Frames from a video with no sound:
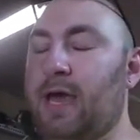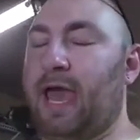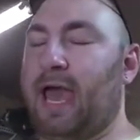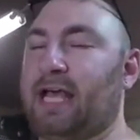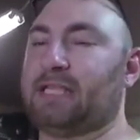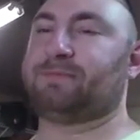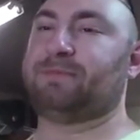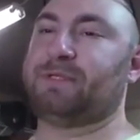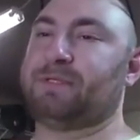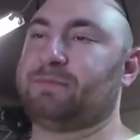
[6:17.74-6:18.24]

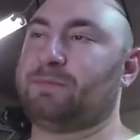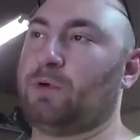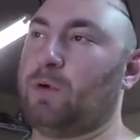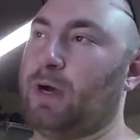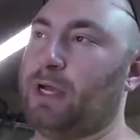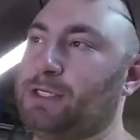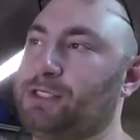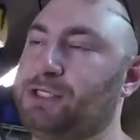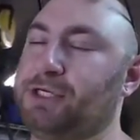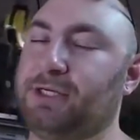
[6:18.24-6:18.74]
Ask me some
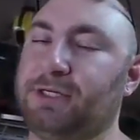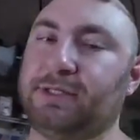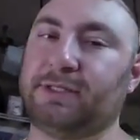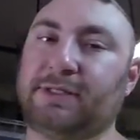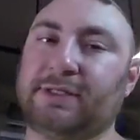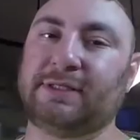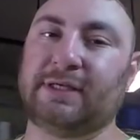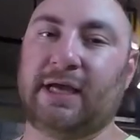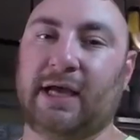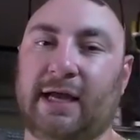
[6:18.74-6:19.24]

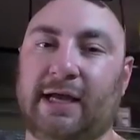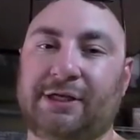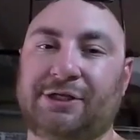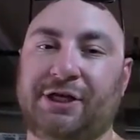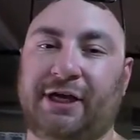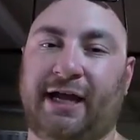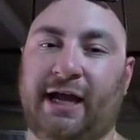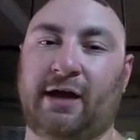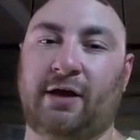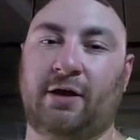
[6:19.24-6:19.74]
questions.
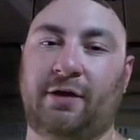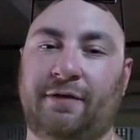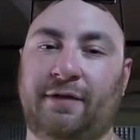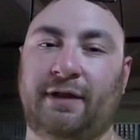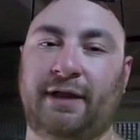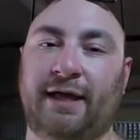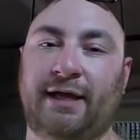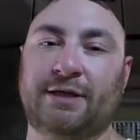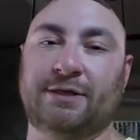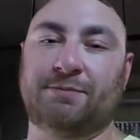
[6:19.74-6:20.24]
Check out all the
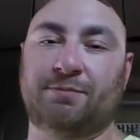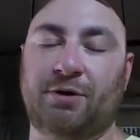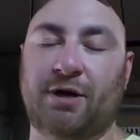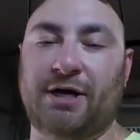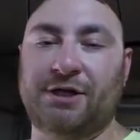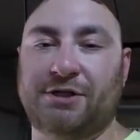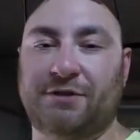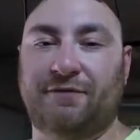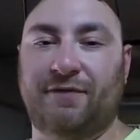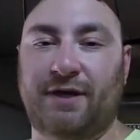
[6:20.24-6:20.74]
latest
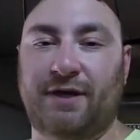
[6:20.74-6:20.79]
project